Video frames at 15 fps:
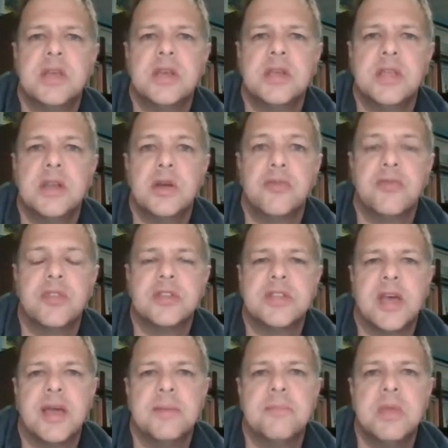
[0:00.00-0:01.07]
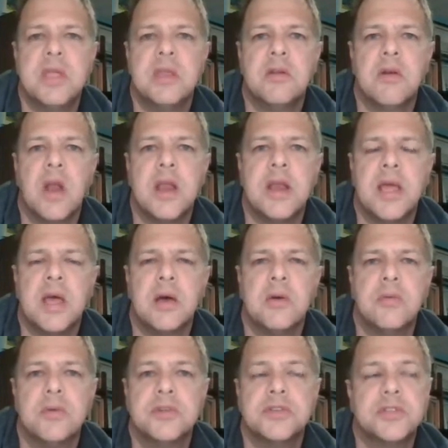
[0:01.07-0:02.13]
you know, for the time being right now,
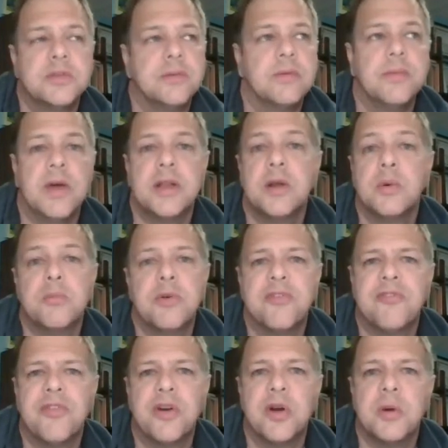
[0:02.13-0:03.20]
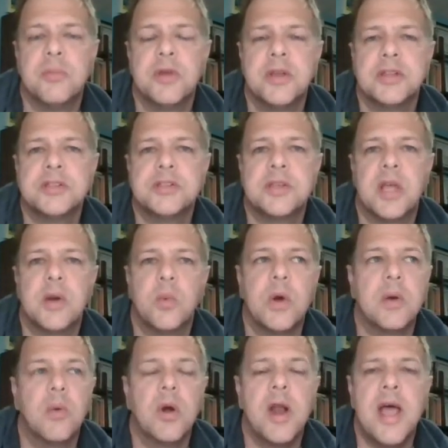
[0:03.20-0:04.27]
which I don't prefer, but it's kind of
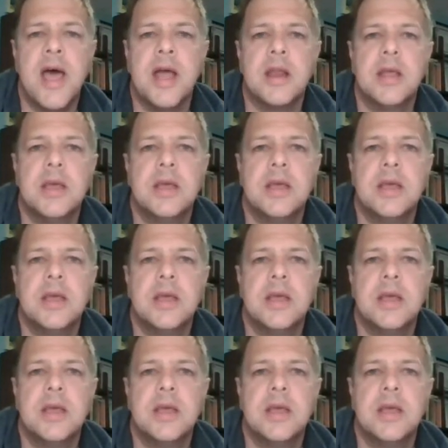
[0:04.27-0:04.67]
where we're at.